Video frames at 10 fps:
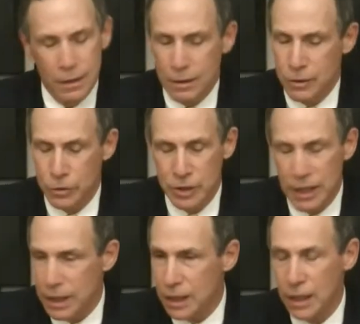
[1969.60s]

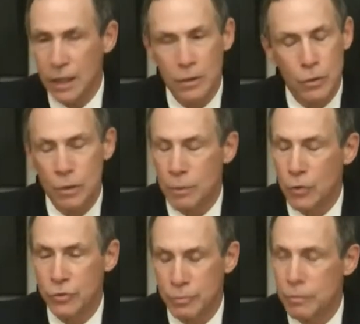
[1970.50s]
utility, or
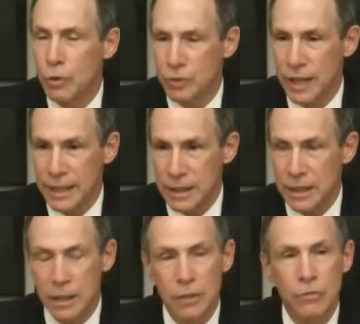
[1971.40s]
most
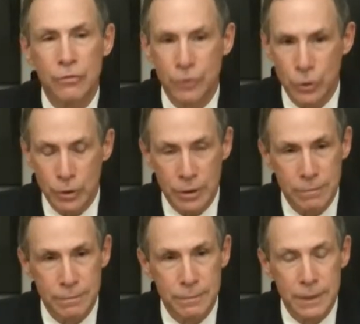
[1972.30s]
likely food,
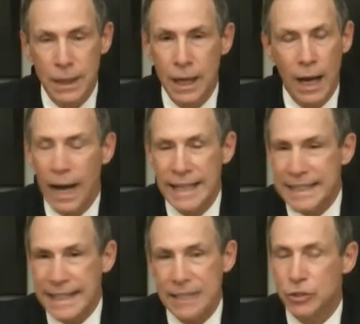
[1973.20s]
I
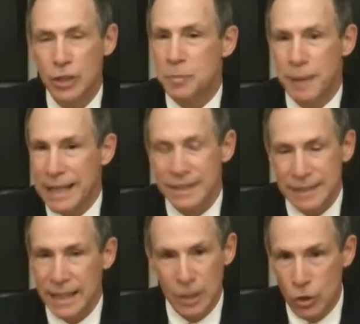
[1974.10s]
can't just pass
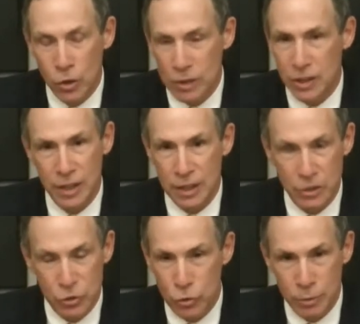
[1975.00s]
that along to the
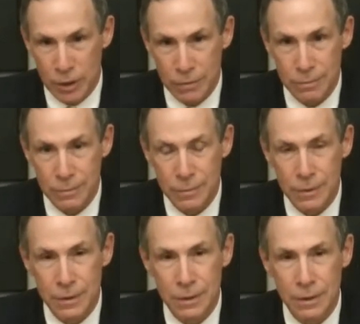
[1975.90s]
consumer
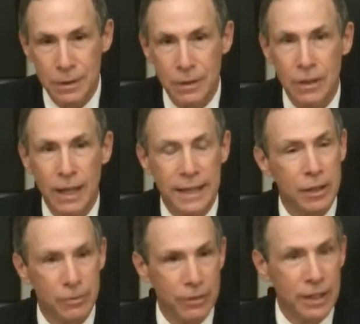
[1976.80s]
like
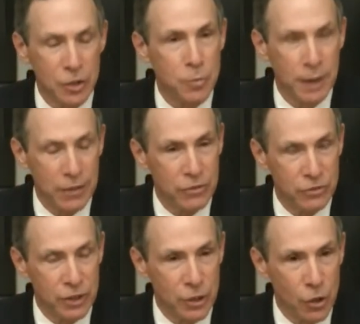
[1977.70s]
the village
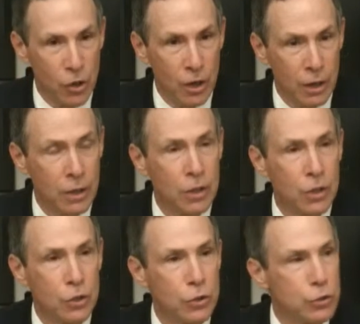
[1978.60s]
passes it along
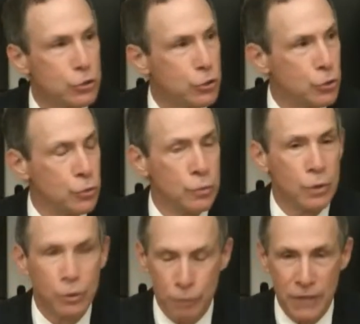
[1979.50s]
to
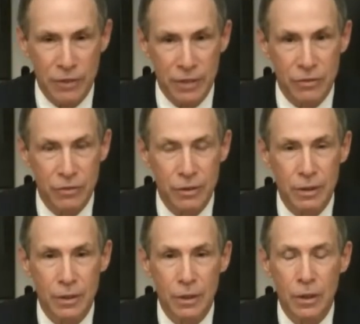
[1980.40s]
the residents.
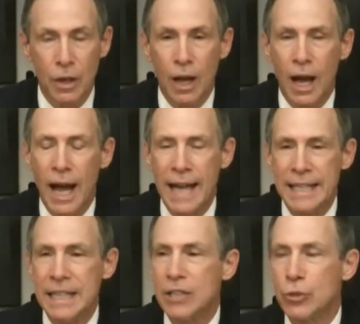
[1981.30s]
I
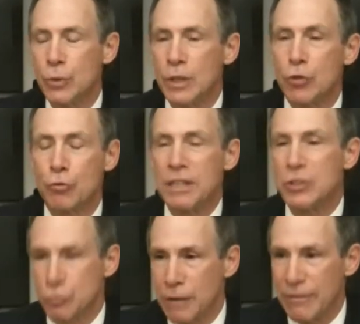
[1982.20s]
need to
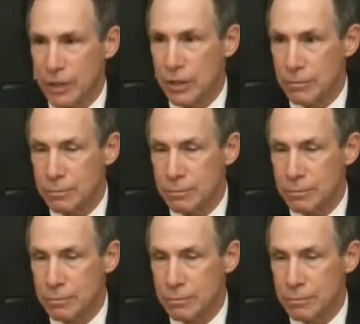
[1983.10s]
increase revenue.